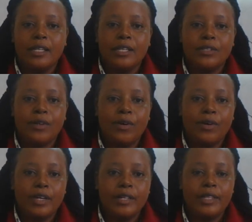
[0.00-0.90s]

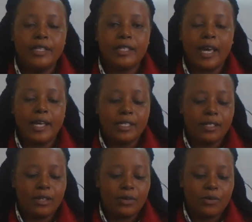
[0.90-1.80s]
So in this case,
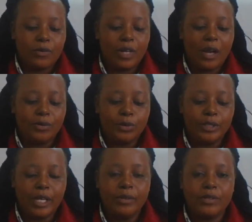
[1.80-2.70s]
we have two
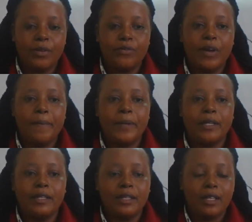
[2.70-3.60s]
types of
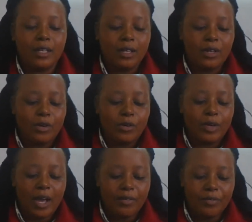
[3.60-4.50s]
farming. We
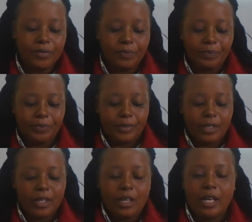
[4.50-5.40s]
have
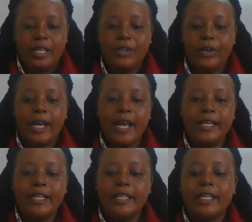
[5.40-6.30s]

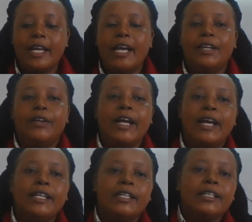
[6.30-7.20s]
inorganic and
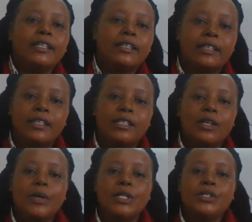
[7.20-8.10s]
organic.
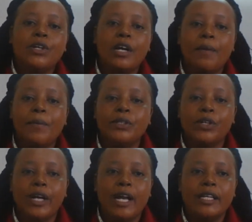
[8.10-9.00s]
So when you talk about
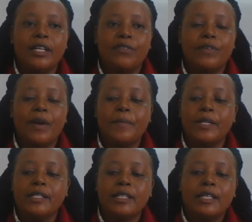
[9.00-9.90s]
organic
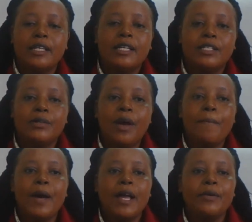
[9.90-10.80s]
farming, it's
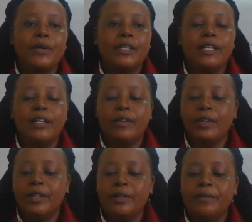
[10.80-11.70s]
whereby we
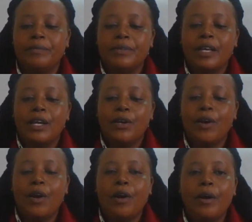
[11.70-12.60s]
dealing
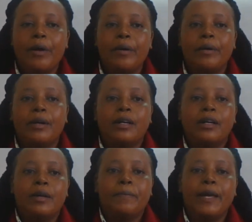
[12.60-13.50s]
no
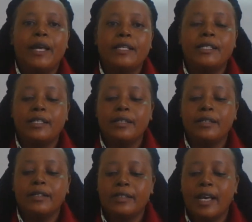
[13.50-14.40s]

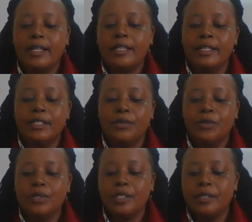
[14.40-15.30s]
pesticide is
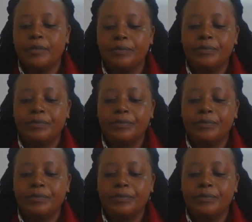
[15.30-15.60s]
used